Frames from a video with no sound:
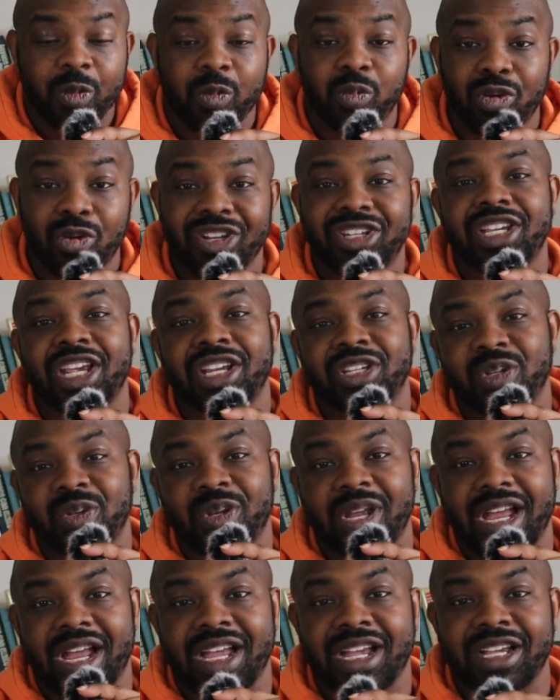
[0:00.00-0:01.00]
Appreciate you
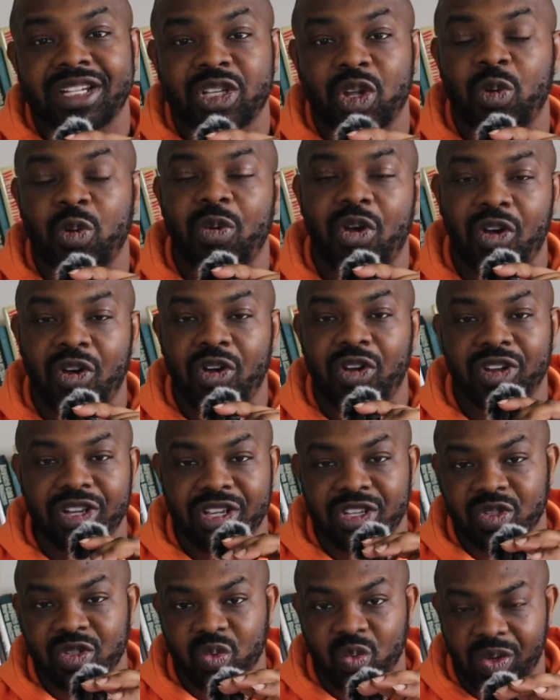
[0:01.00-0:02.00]
guys. Hope all
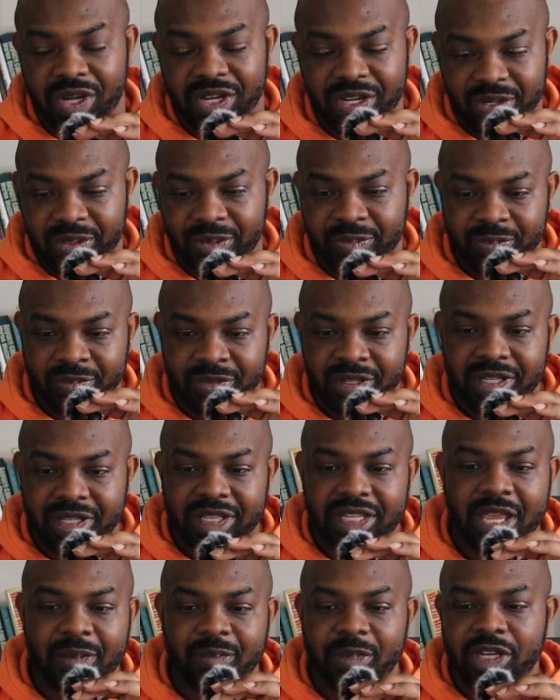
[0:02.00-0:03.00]
is well.
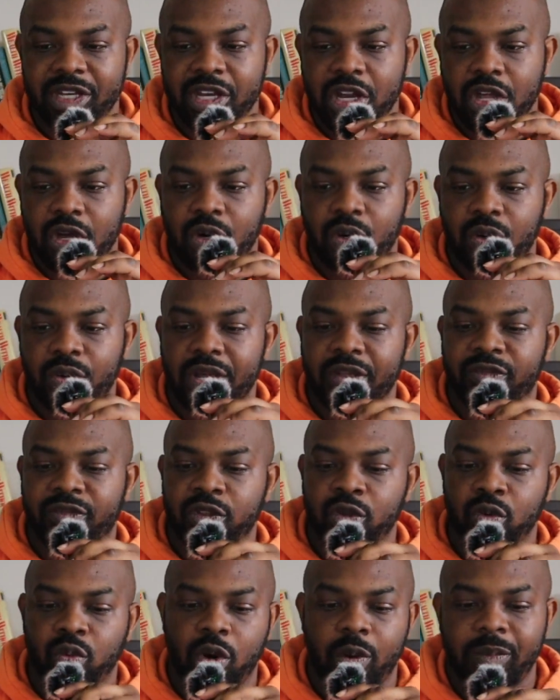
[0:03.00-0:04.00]
Let me know if
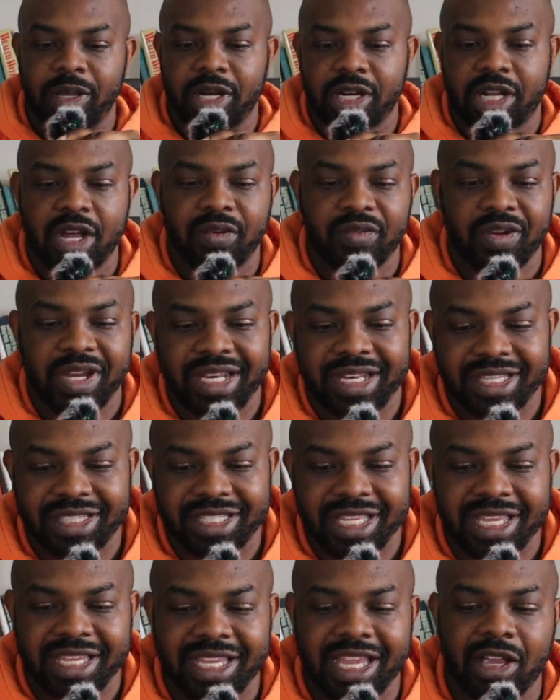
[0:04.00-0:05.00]
you want me to cover
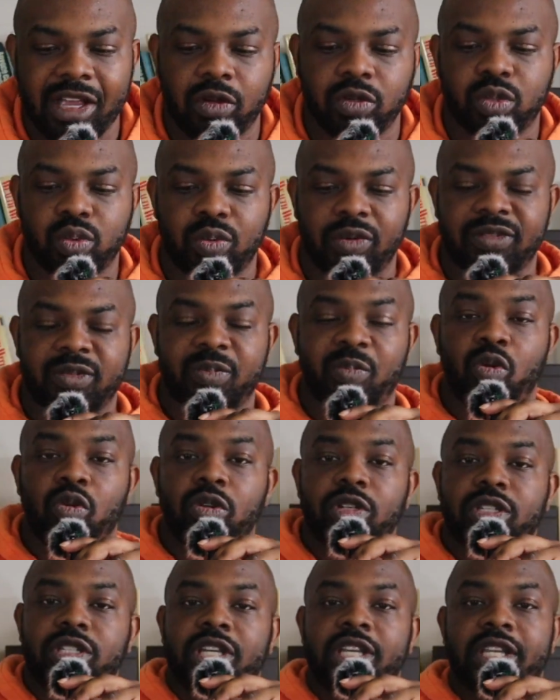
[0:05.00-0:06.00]
anything else with
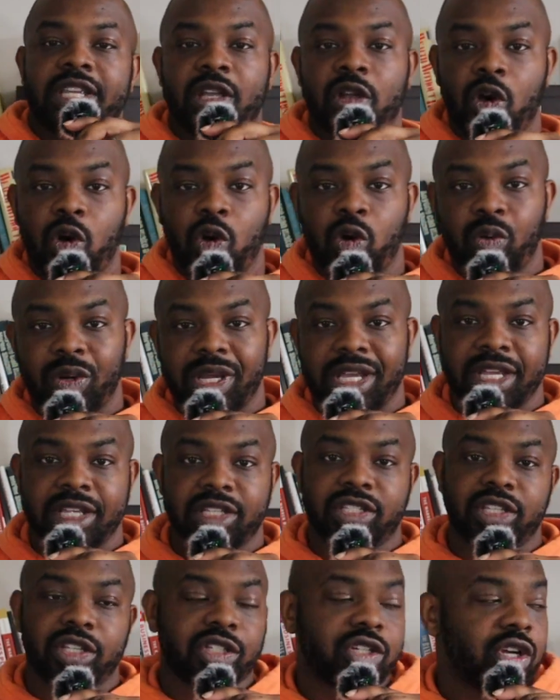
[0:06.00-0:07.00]
sports. The goal
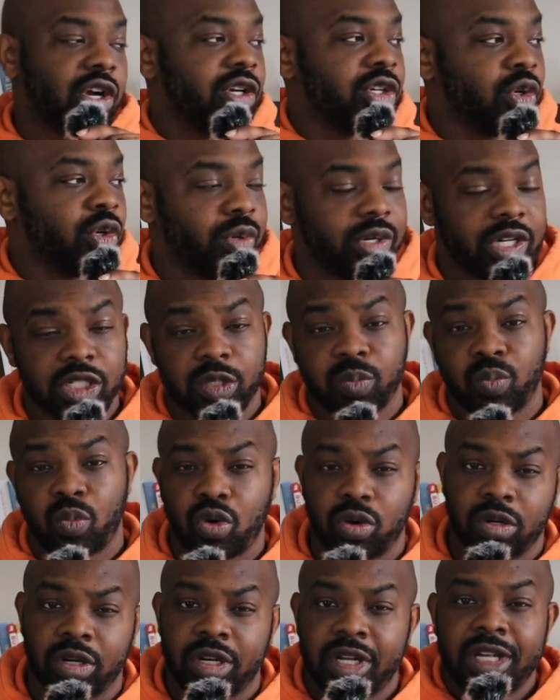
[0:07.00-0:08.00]
is to start doing this
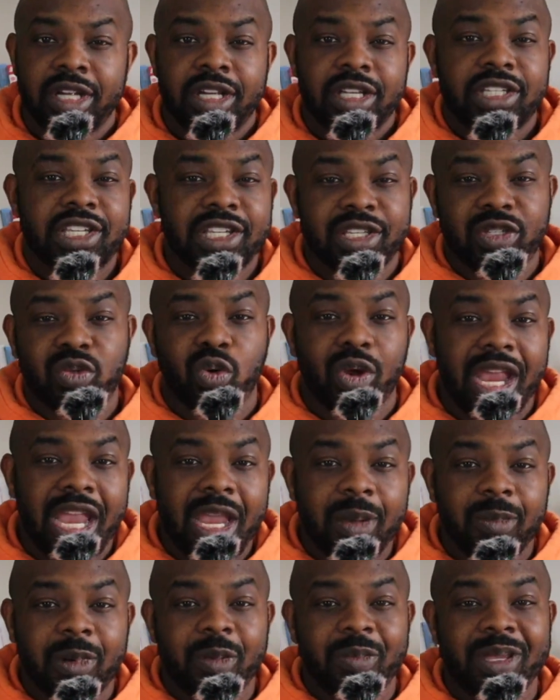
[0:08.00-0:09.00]
more since we're
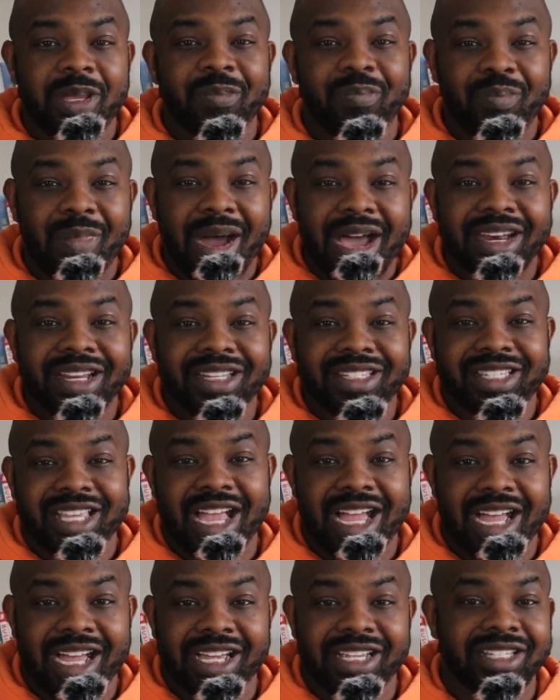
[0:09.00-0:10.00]
aiming to be
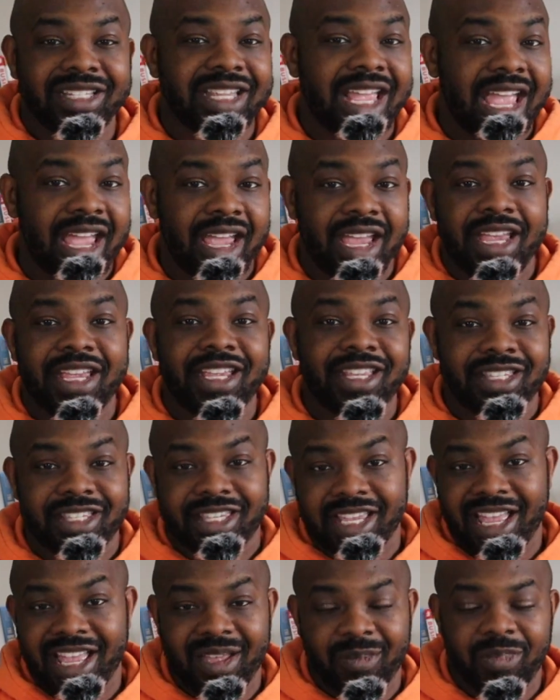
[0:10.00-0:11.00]
monetized
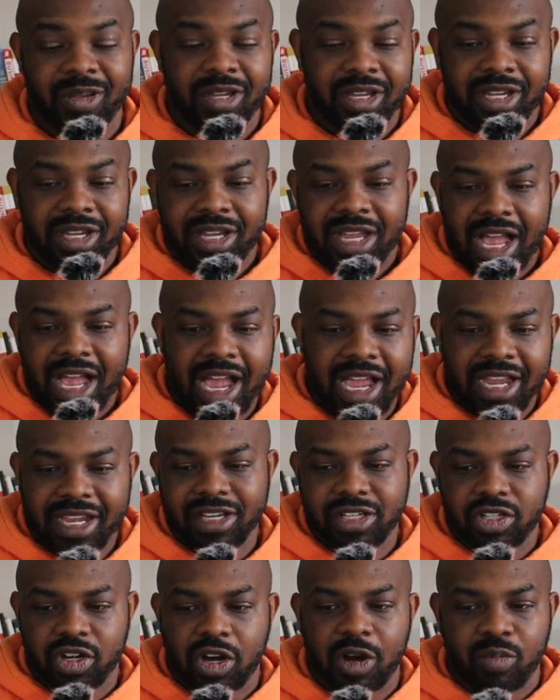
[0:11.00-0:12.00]
ASAP. I
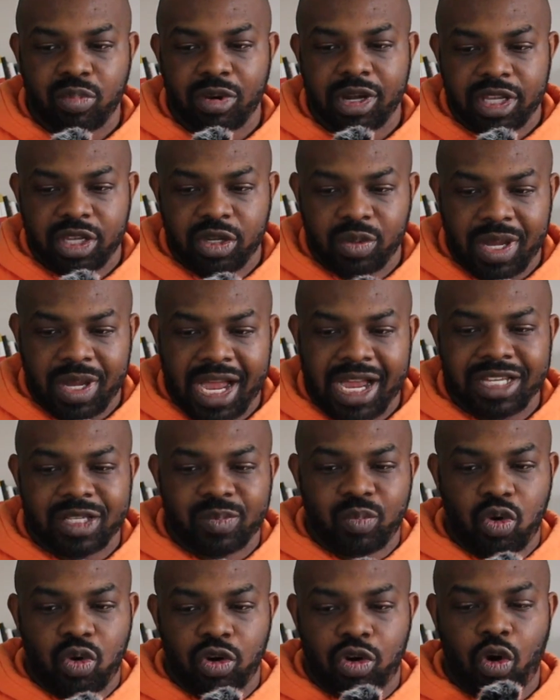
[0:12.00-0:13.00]
can start bringing you
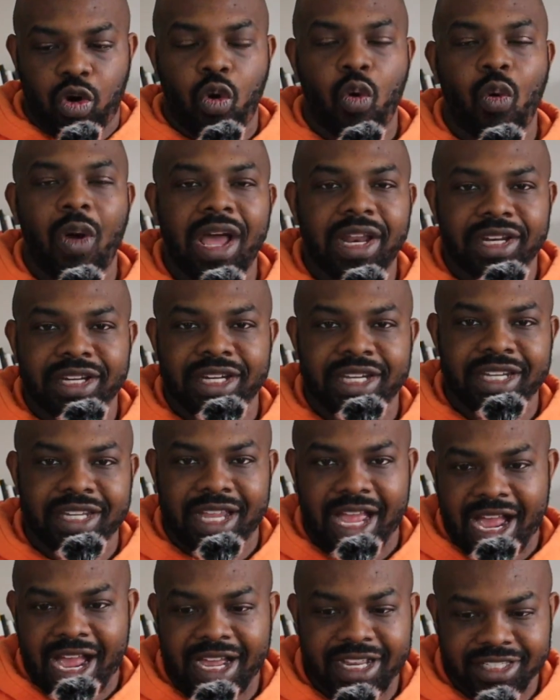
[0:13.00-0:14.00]
guys more quality
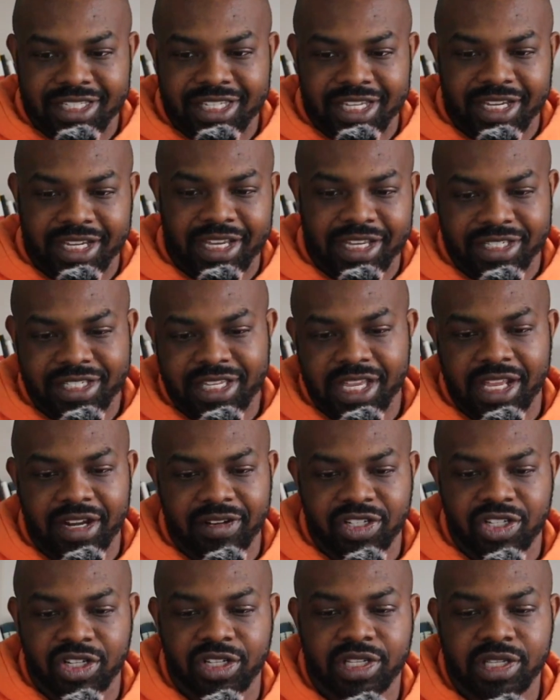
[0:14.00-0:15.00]
content instead
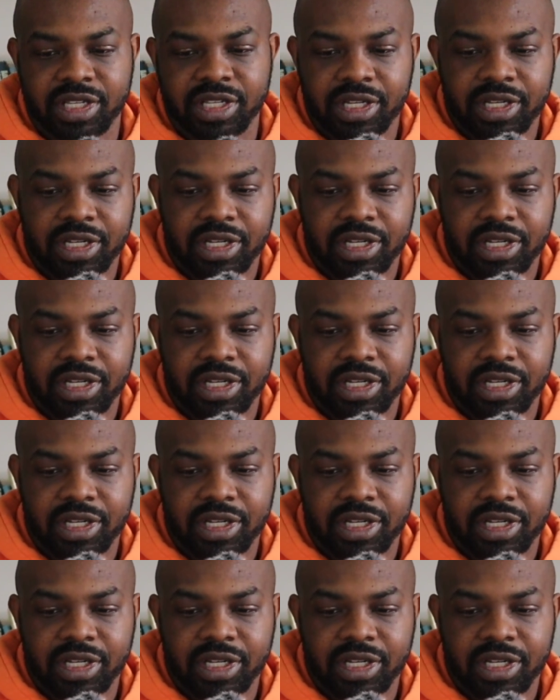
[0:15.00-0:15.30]
of just